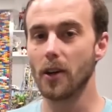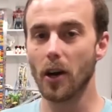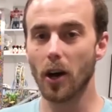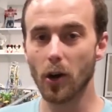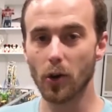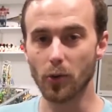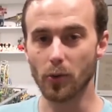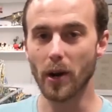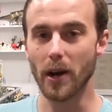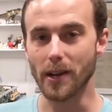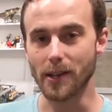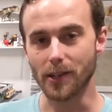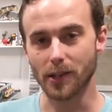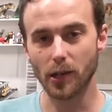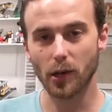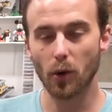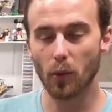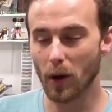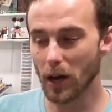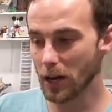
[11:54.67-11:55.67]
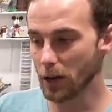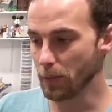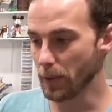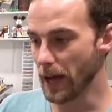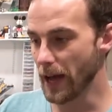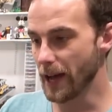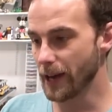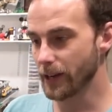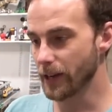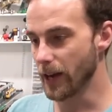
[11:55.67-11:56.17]
All right, so a while
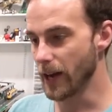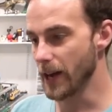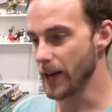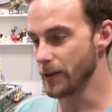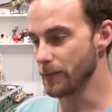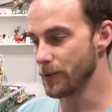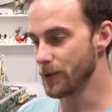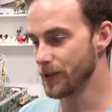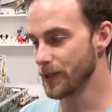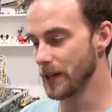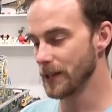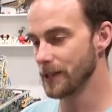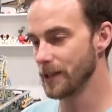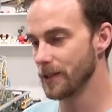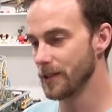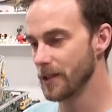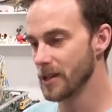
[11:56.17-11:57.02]
back I presented